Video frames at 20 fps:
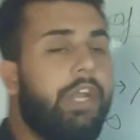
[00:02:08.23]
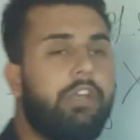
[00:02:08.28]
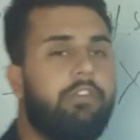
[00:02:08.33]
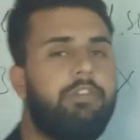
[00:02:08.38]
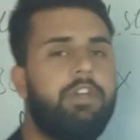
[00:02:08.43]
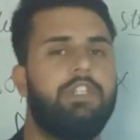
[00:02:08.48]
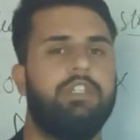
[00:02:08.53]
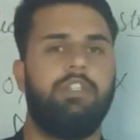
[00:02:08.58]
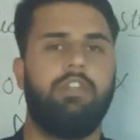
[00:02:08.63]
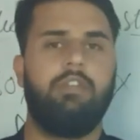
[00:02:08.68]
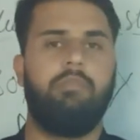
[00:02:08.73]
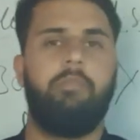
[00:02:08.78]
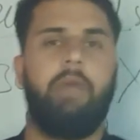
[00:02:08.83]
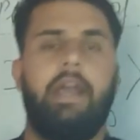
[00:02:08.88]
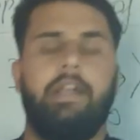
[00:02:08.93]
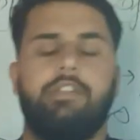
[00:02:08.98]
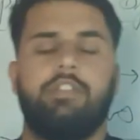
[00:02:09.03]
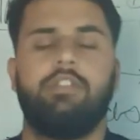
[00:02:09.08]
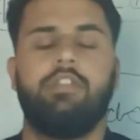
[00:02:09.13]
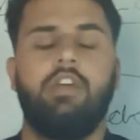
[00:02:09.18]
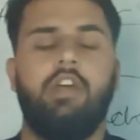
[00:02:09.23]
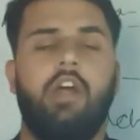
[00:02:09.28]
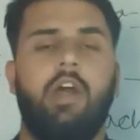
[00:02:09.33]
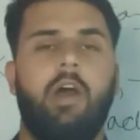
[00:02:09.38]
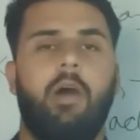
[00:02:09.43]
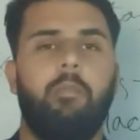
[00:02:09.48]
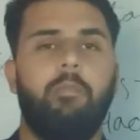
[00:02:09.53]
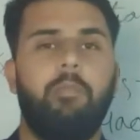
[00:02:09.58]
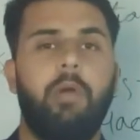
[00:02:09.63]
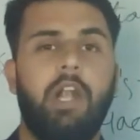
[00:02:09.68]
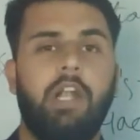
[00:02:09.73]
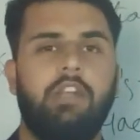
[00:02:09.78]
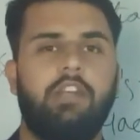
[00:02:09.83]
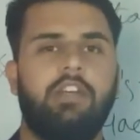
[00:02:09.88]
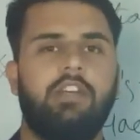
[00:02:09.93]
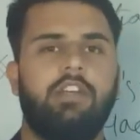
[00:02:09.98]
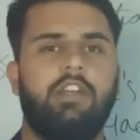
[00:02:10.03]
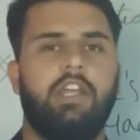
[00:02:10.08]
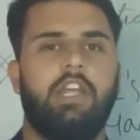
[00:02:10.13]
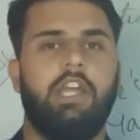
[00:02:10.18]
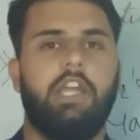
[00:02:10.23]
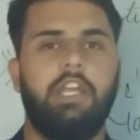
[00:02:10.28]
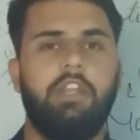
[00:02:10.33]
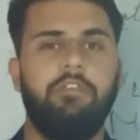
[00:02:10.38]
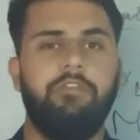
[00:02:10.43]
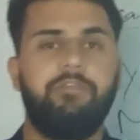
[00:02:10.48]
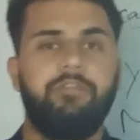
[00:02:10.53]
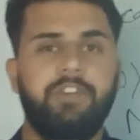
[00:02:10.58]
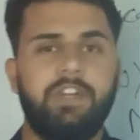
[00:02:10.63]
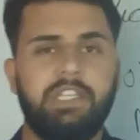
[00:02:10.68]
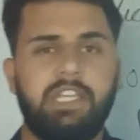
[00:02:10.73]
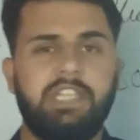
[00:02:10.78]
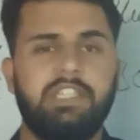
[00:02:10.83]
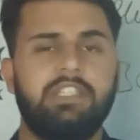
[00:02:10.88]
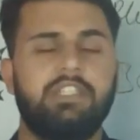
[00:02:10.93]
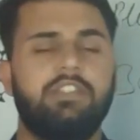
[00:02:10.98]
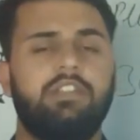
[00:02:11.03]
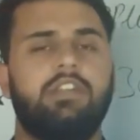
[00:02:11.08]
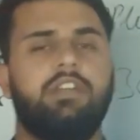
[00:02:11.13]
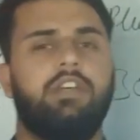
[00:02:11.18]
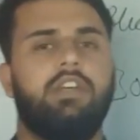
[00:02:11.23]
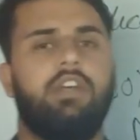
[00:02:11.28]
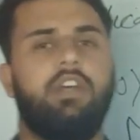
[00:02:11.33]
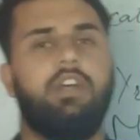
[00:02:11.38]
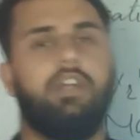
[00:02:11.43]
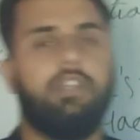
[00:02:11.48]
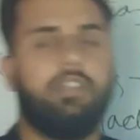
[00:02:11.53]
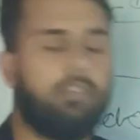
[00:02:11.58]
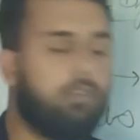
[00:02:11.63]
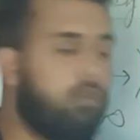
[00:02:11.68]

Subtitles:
equation in maths. But in physics, the